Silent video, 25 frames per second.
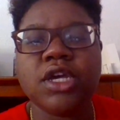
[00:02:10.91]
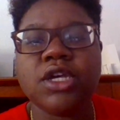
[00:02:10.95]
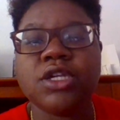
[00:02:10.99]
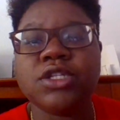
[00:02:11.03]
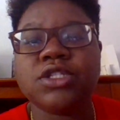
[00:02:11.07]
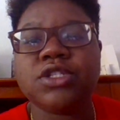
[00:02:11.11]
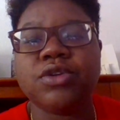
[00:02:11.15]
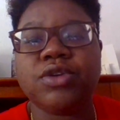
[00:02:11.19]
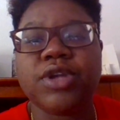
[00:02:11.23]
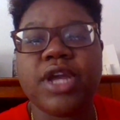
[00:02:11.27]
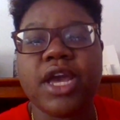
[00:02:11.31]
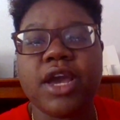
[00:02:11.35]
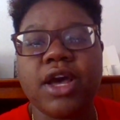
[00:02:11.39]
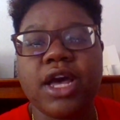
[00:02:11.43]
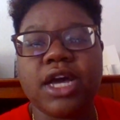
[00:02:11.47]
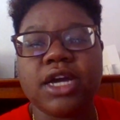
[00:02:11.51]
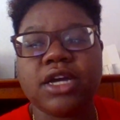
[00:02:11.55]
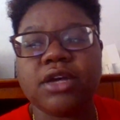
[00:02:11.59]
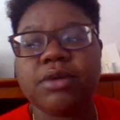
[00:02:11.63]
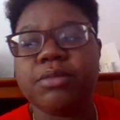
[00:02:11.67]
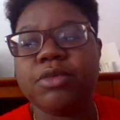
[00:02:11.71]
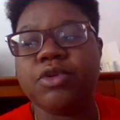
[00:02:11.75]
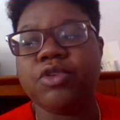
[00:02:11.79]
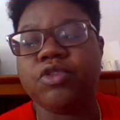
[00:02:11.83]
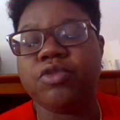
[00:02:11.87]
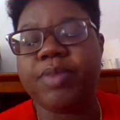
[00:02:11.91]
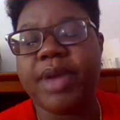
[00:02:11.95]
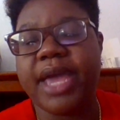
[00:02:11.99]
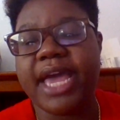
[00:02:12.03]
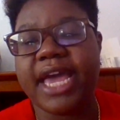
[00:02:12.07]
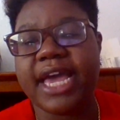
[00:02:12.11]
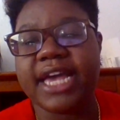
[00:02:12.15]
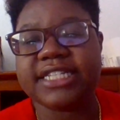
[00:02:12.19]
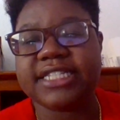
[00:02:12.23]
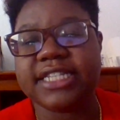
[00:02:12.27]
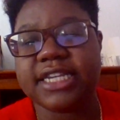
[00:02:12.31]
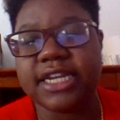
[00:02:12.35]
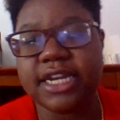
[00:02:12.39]
So now I could move
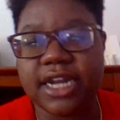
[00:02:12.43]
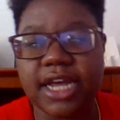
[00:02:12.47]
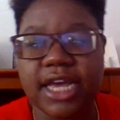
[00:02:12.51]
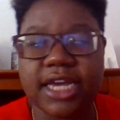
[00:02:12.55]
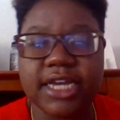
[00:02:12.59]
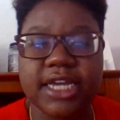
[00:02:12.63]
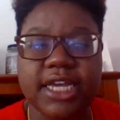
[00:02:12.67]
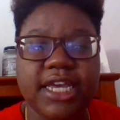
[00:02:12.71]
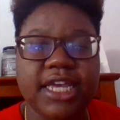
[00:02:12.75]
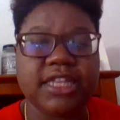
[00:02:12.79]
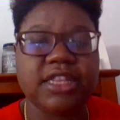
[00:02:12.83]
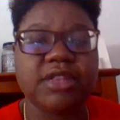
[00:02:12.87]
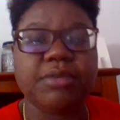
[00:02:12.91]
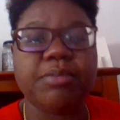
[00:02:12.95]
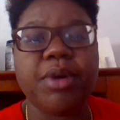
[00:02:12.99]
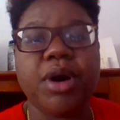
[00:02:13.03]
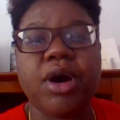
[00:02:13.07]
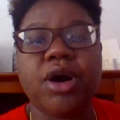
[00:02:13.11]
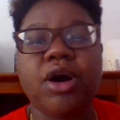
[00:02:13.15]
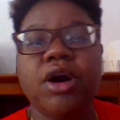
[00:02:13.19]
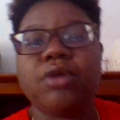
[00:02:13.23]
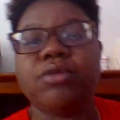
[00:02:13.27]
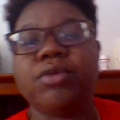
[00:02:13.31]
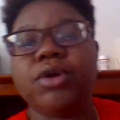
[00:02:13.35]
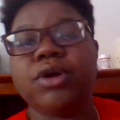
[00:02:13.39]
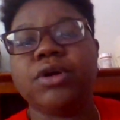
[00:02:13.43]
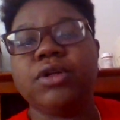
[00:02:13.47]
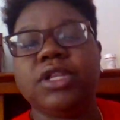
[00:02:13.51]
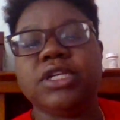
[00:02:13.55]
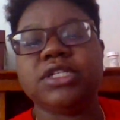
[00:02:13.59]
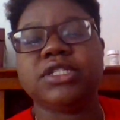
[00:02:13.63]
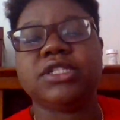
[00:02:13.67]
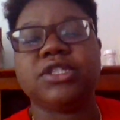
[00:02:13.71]
past it and I could get the ball rolling.